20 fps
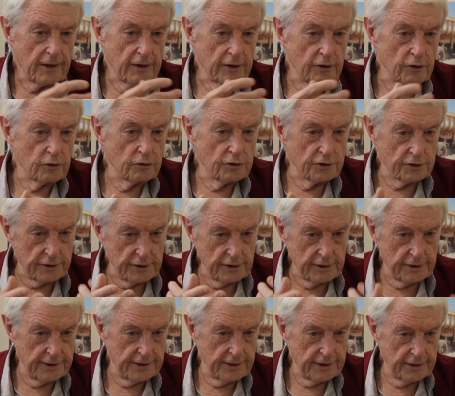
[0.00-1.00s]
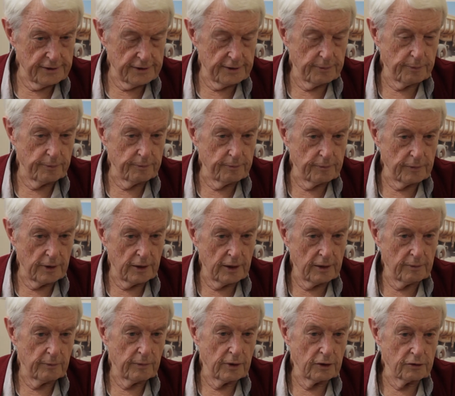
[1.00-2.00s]
you see there's the
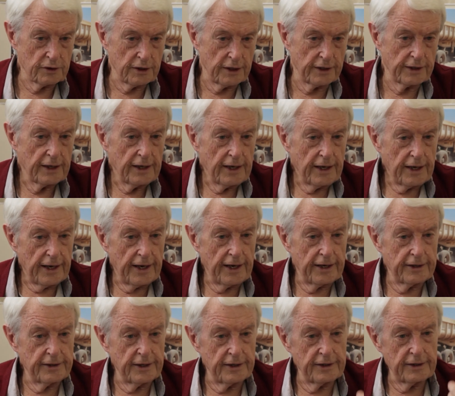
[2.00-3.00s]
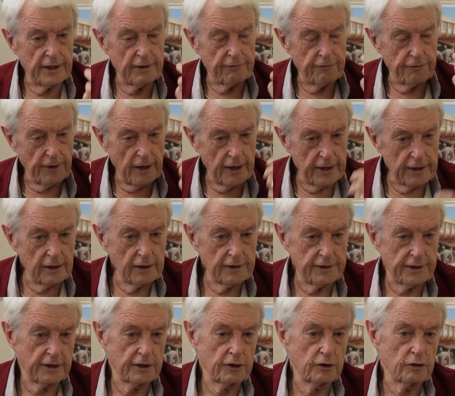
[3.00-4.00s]
mosaic. And then the final
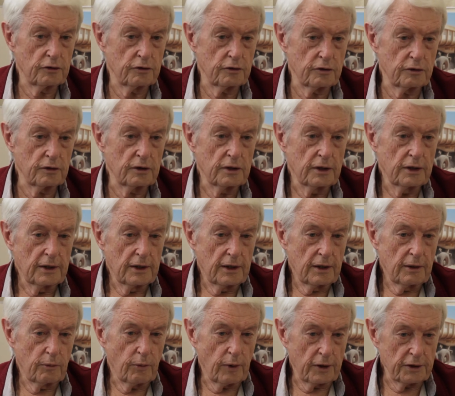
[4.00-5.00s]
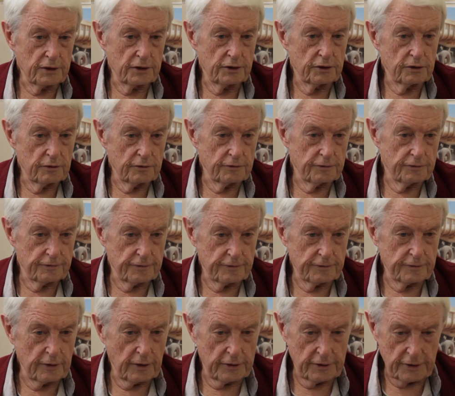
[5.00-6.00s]
thing you do, once you've
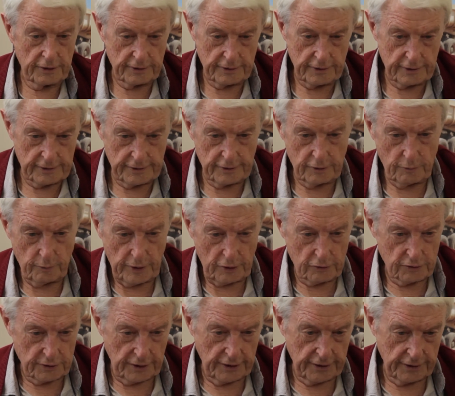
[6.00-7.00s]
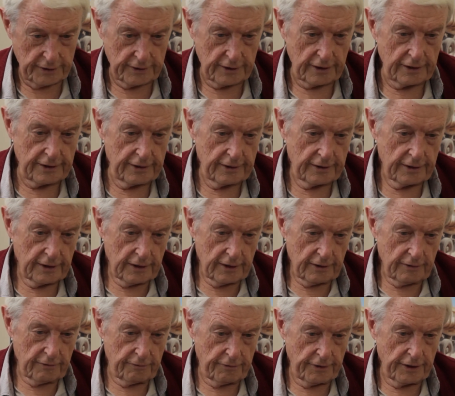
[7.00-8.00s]
got it, your mosaic
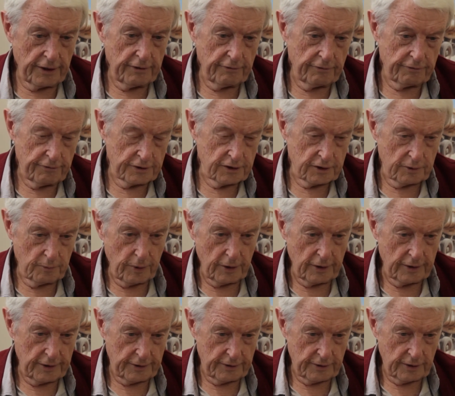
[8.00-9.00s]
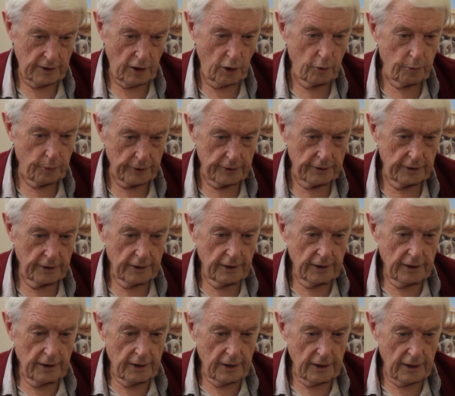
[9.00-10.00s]
very visible and open
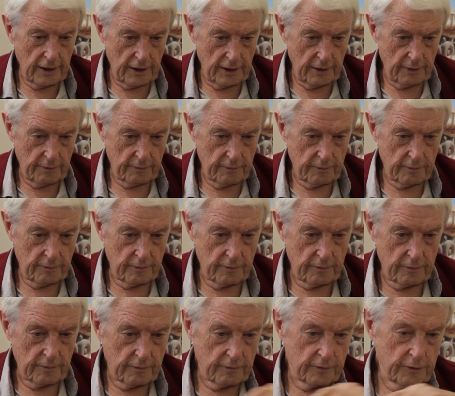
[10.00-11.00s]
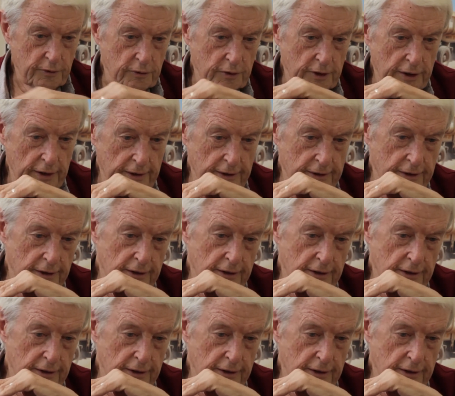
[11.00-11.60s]
to the